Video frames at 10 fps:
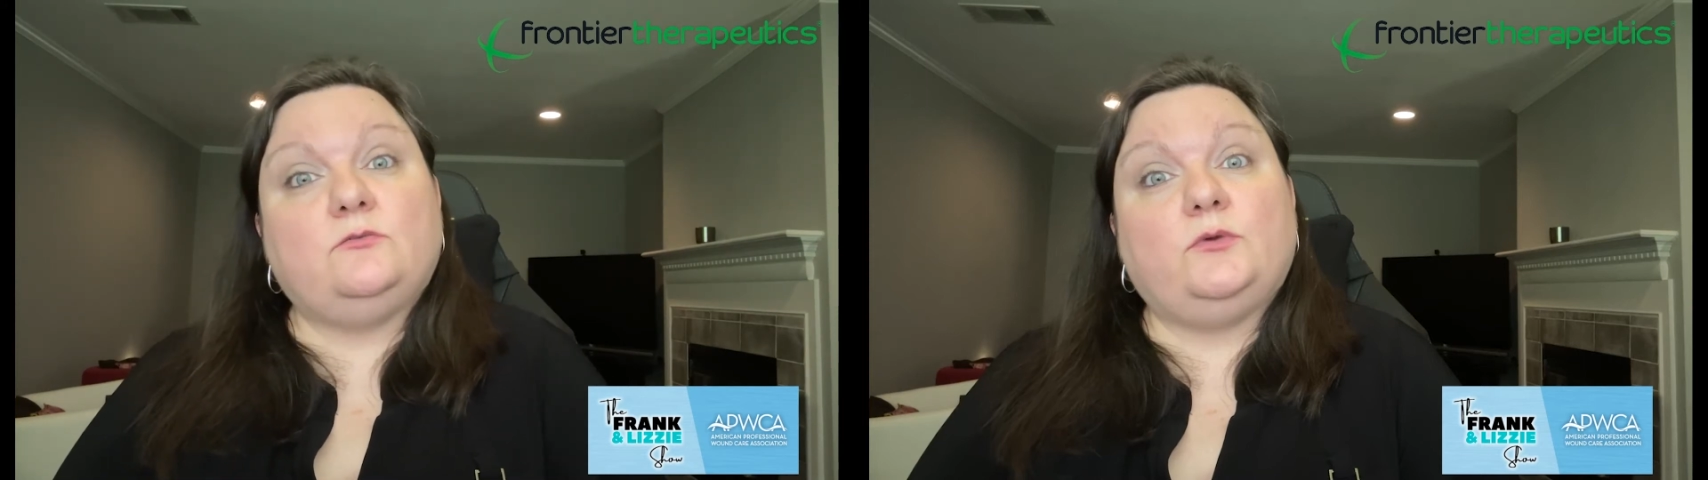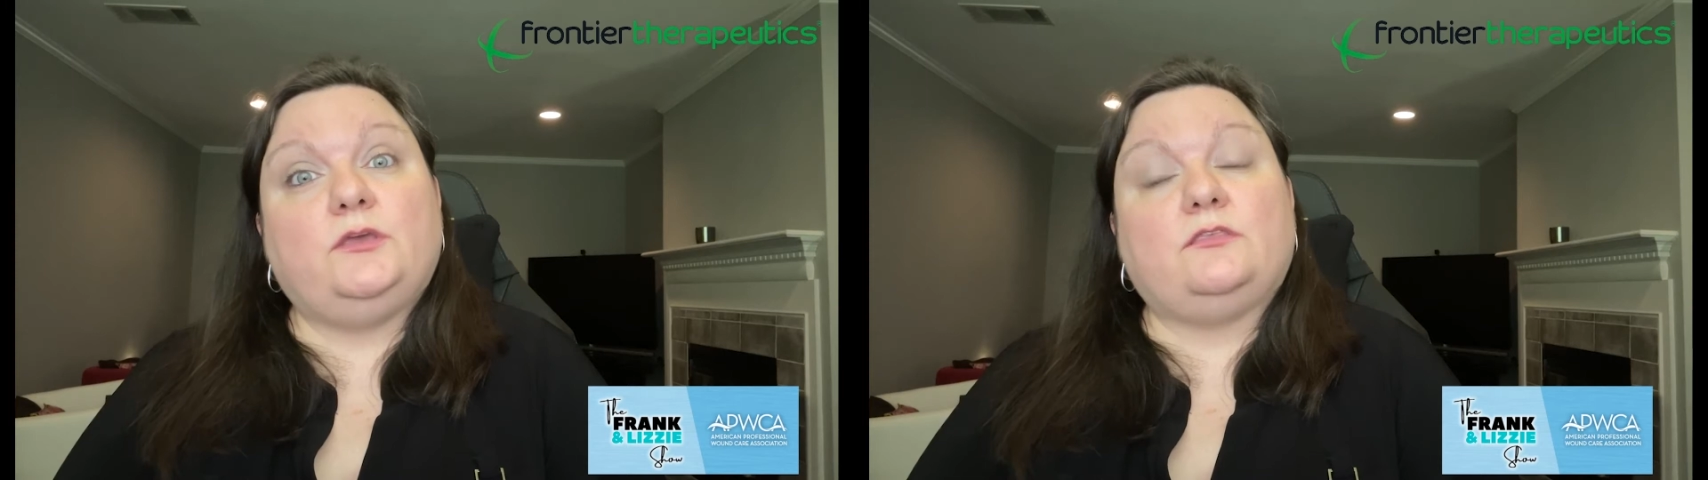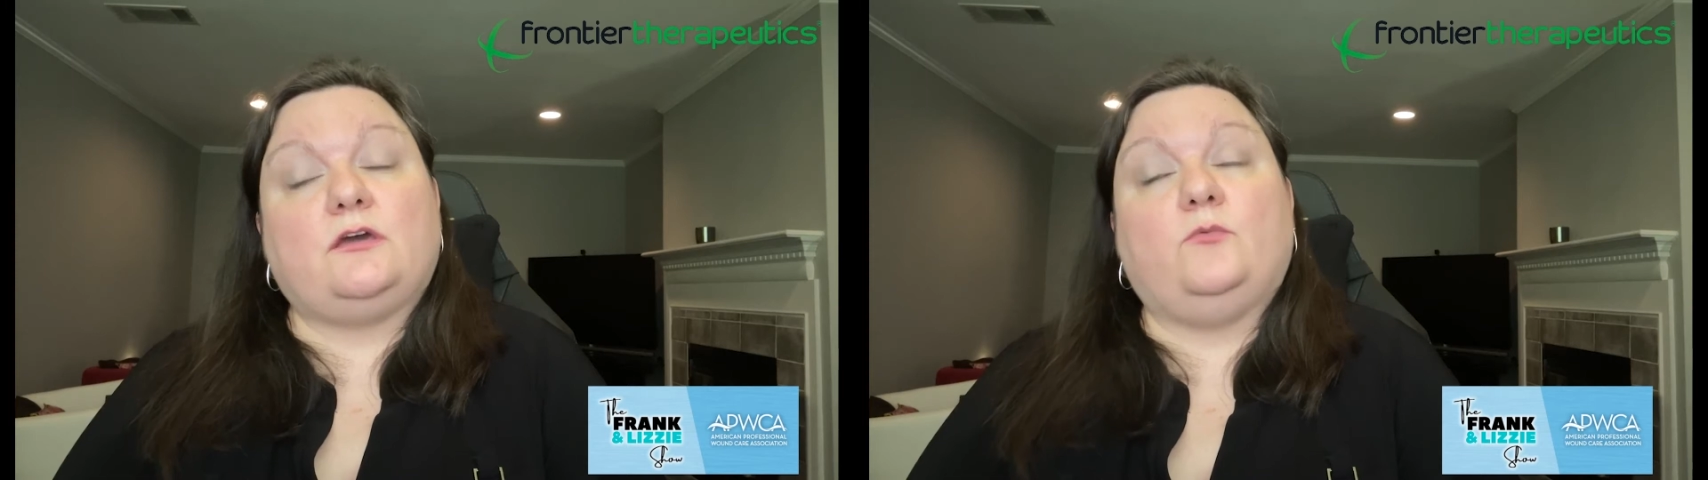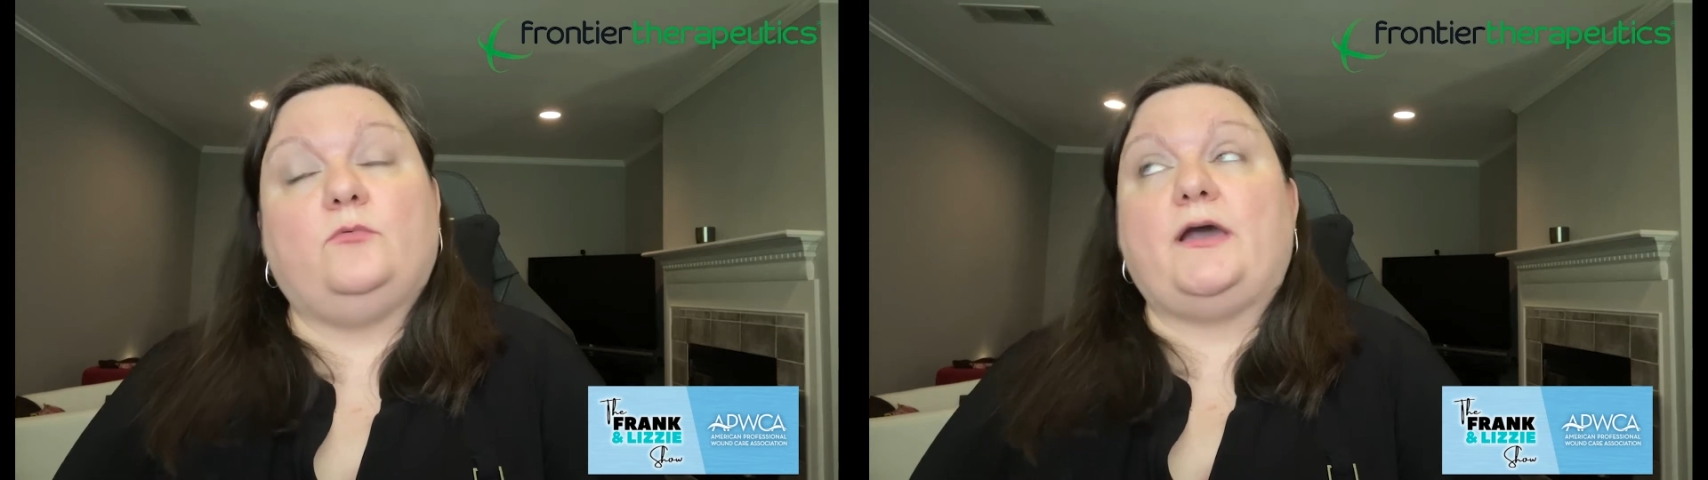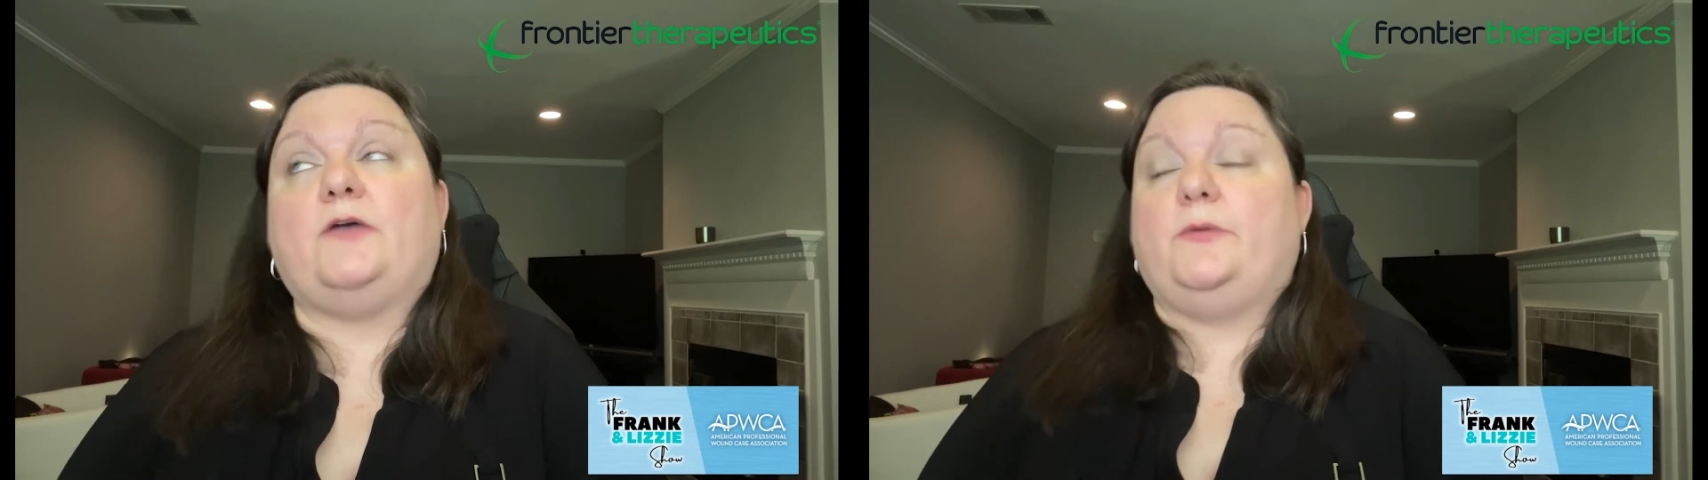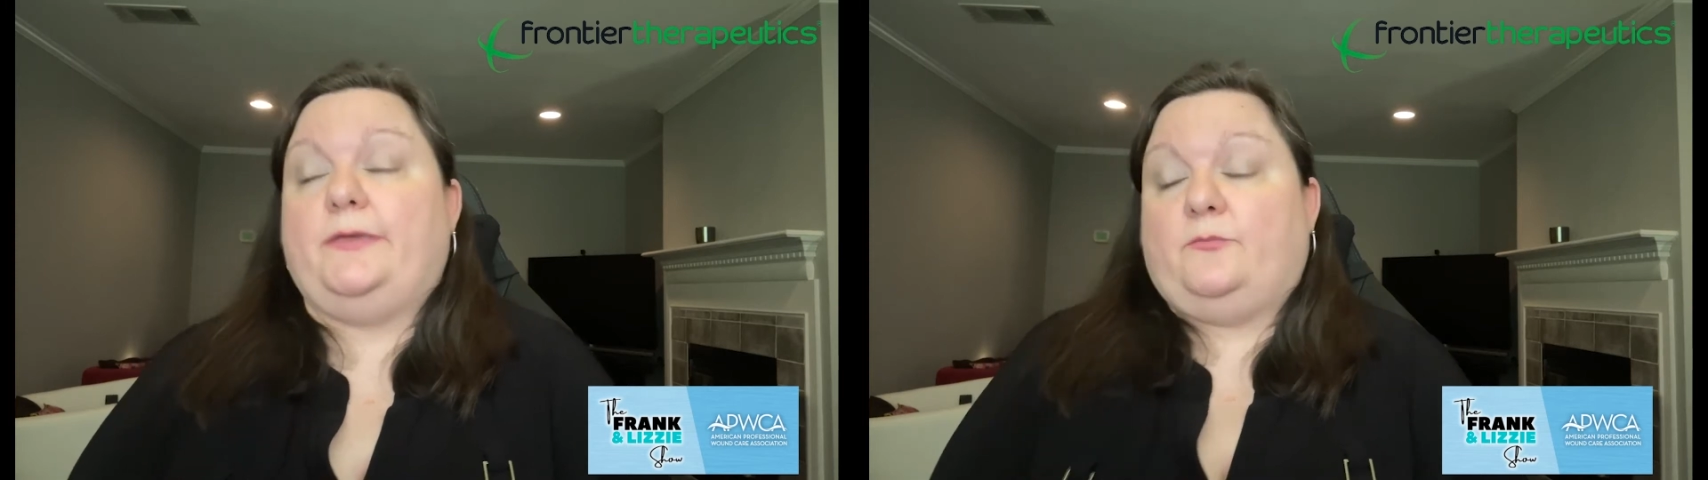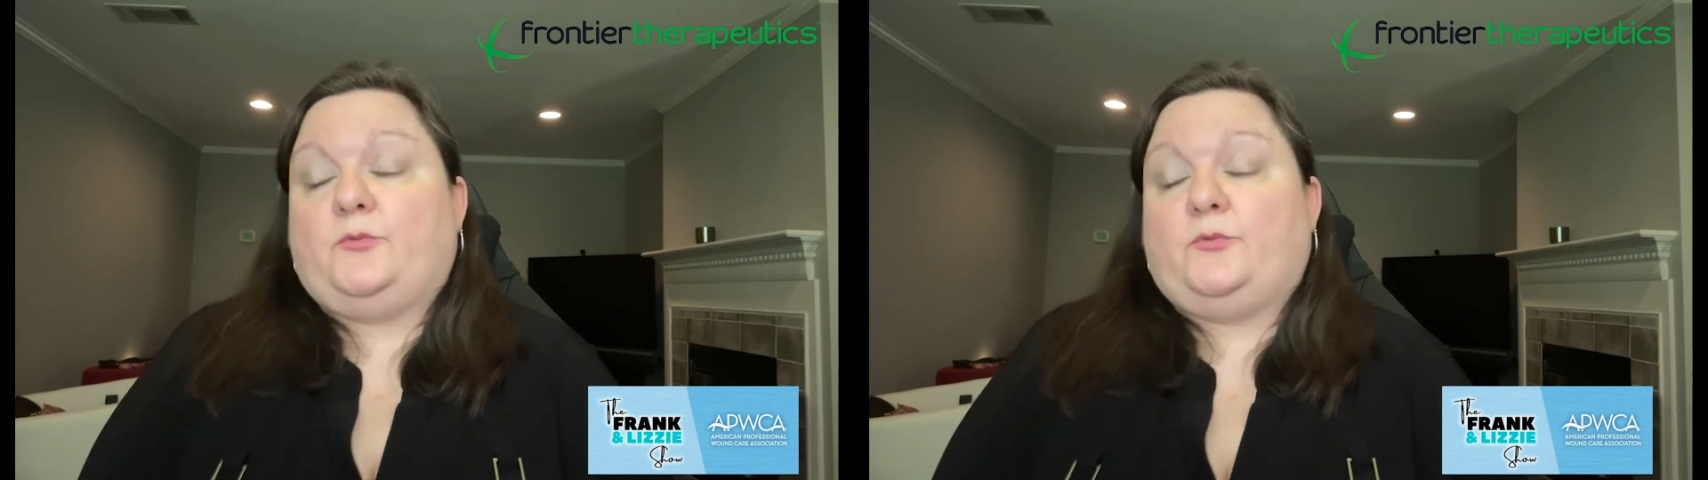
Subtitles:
we thought might be